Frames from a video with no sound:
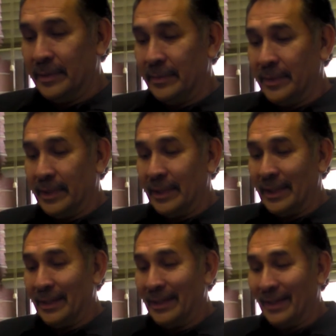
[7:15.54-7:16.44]
But
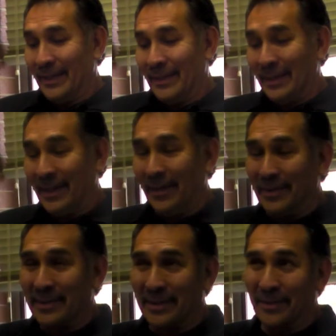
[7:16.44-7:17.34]
I think here
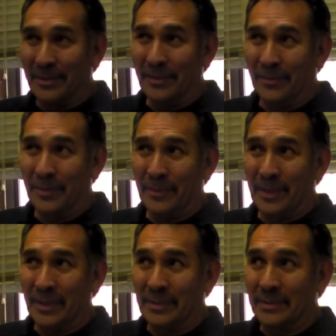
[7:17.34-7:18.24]
it's a little different,
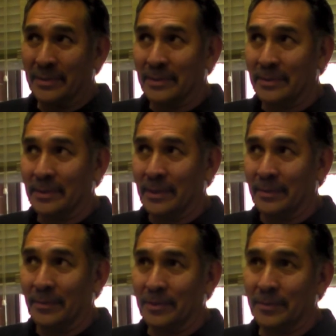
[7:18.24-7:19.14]
because
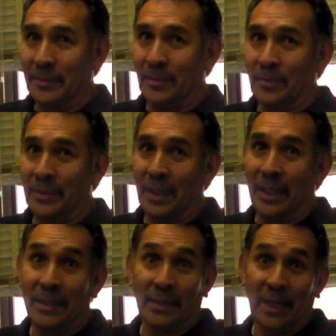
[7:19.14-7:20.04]
most people will
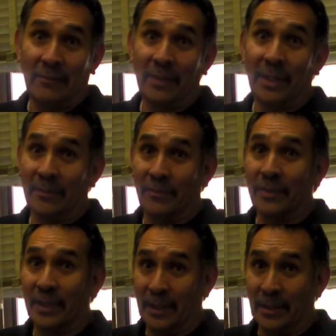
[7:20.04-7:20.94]
not advocate for
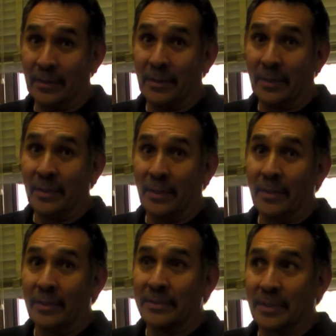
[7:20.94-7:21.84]
it here,
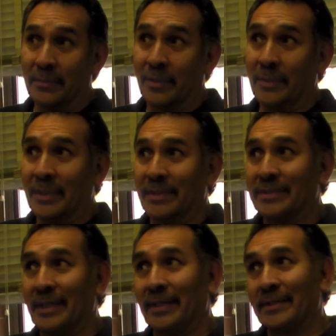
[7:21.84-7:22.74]
simply because
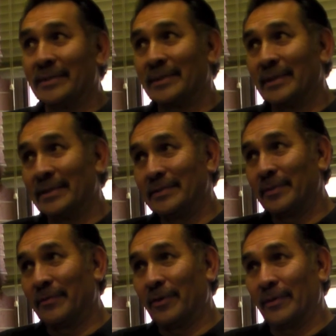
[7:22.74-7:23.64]
it's
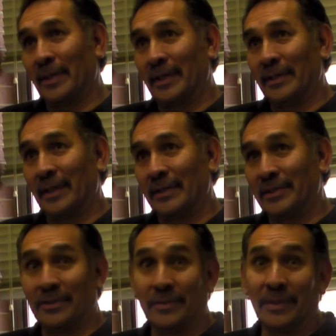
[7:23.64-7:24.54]
performed on
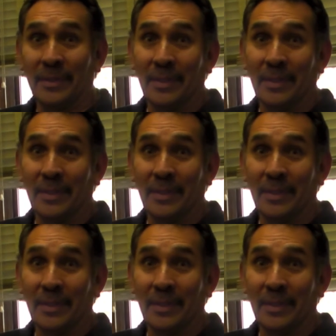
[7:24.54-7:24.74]
children.